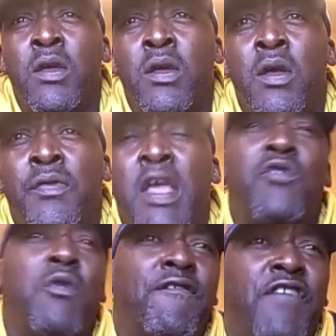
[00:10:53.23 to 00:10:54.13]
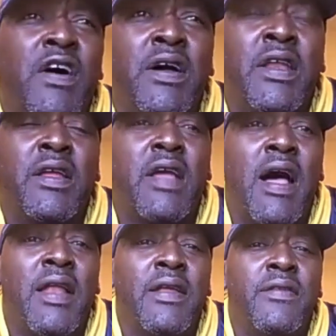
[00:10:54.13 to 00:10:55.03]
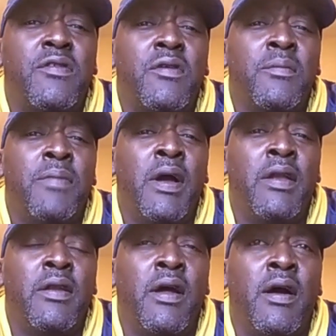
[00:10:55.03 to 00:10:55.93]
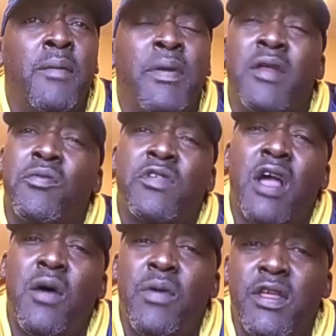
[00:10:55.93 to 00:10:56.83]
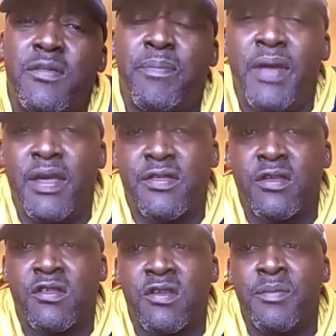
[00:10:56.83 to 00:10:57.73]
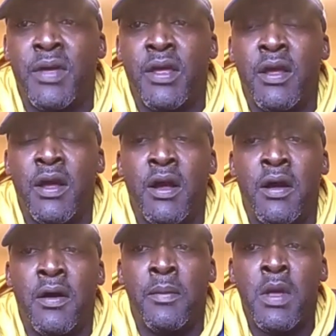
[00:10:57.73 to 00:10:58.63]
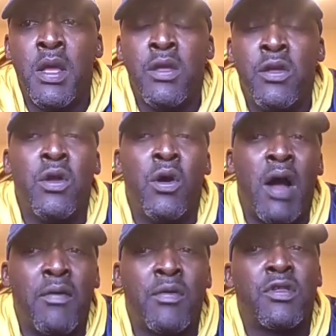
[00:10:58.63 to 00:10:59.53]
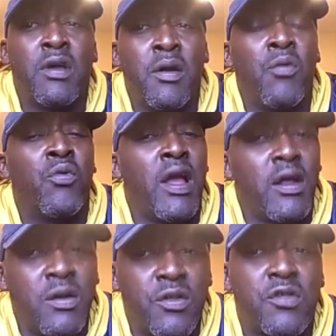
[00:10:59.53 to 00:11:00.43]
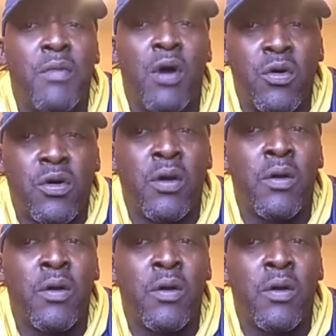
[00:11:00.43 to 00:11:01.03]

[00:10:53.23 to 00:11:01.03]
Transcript: Things were fun in college, but it was always business to me. I was a regular smoker